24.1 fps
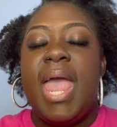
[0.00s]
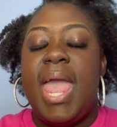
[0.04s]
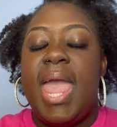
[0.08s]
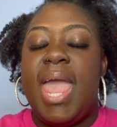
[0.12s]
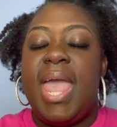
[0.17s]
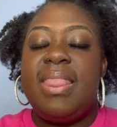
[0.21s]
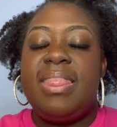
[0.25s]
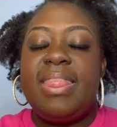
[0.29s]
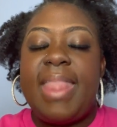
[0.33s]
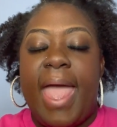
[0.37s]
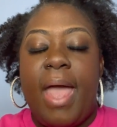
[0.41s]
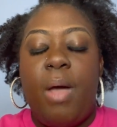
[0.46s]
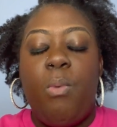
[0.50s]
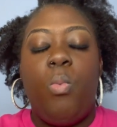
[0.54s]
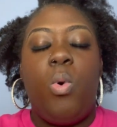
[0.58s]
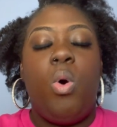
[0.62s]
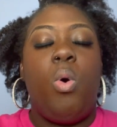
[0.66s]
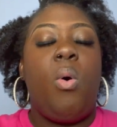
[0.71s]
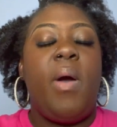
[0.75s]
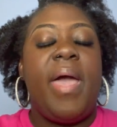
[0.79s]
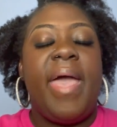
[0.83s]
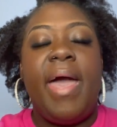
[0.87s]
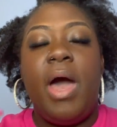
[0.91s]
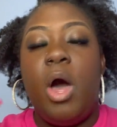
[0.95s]
and that
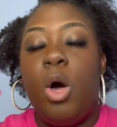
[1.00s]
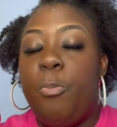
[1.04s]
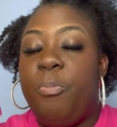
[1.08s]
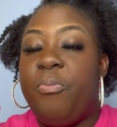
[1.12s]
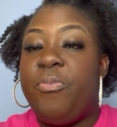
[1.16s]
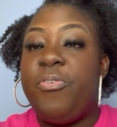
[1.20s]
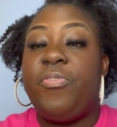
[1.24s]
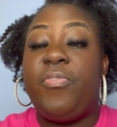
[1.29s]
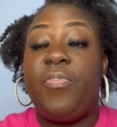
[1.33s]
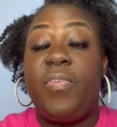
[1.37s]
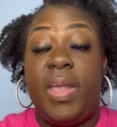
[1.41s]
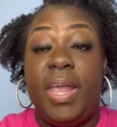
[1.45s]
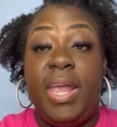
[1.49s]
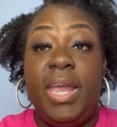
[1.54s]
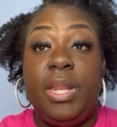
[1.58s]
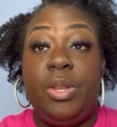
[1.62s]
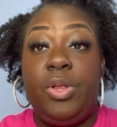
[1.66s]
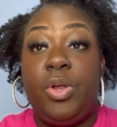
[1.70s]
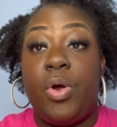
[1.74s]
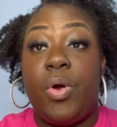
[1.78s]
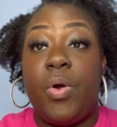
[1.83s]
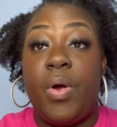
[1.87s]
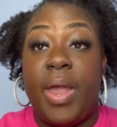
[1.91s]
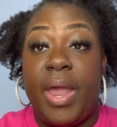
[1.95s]
will help
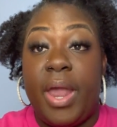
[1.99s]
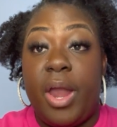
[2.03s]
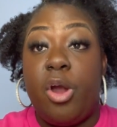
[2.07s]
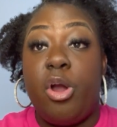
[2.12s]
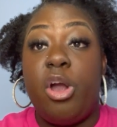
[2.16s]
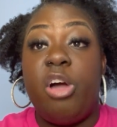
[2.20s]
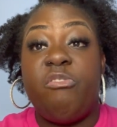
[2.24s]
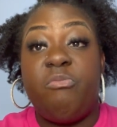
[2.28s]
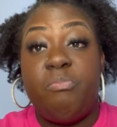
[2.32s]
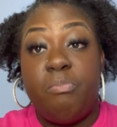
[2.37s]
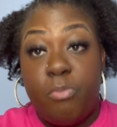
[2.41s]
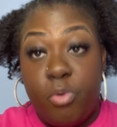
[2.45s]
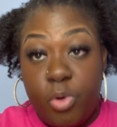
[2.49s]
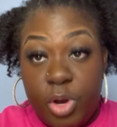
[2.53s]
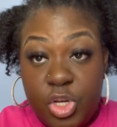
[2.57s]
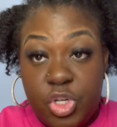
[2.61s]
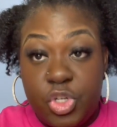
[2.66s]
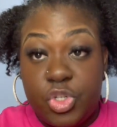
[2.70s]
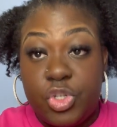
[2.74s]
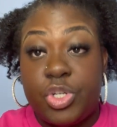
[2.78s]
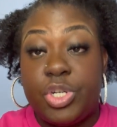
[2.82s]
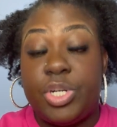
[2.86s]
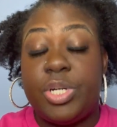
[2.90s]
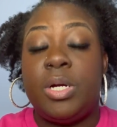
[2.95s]
feed your hair of
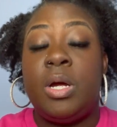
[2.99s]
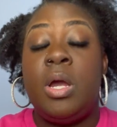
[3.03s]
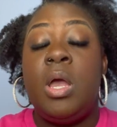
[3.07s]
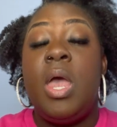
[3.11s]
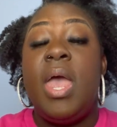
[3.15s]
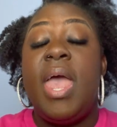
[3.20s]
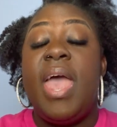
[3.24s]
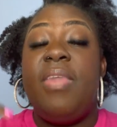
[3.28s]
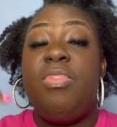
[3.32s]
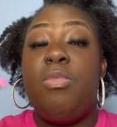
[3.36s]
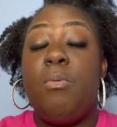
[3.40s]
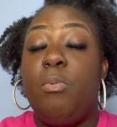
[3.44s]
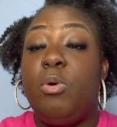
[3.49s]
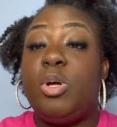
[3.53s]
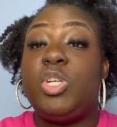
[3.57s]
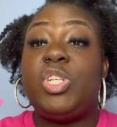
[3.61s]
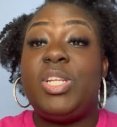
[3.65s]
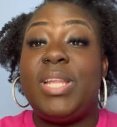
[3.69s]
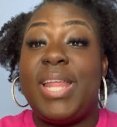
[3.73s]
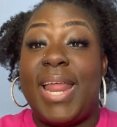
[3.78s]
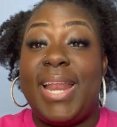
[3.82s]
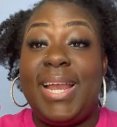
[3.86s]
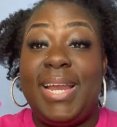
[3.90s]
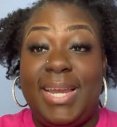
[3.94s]
moisture, the
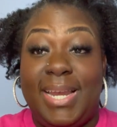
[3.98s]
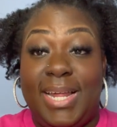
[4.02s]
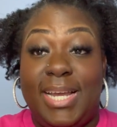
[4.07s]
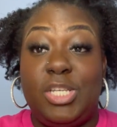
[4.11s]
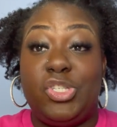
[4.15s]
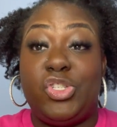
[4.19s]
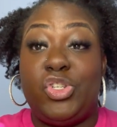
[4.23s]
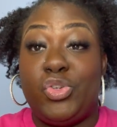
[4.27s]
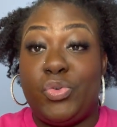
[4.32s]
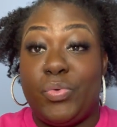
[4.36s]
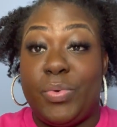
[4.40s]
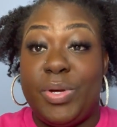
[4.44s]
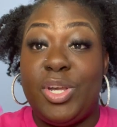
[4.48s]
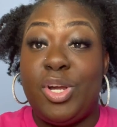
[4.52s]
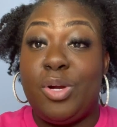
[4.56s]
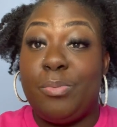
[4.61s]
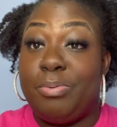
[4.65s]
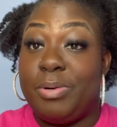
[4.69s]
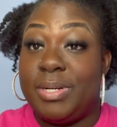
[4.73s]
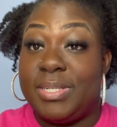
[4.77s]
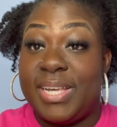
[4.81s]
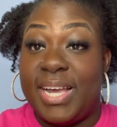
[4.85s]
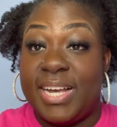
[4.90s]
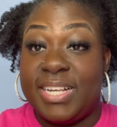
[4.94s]
moisture that it needs during your
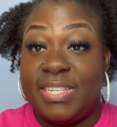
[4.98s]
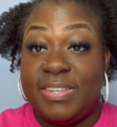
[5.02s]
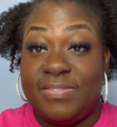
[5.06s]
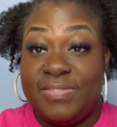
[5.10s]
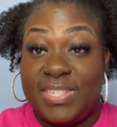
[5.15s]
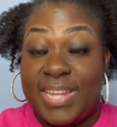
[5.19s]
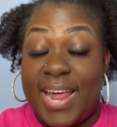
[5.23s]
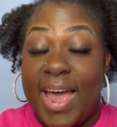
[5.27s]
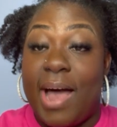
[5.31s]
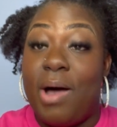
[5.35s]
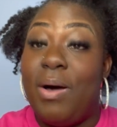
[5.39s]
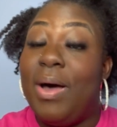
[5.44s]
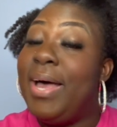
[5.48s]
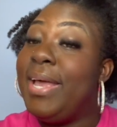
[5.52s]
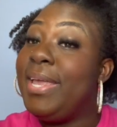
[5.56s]
protective style.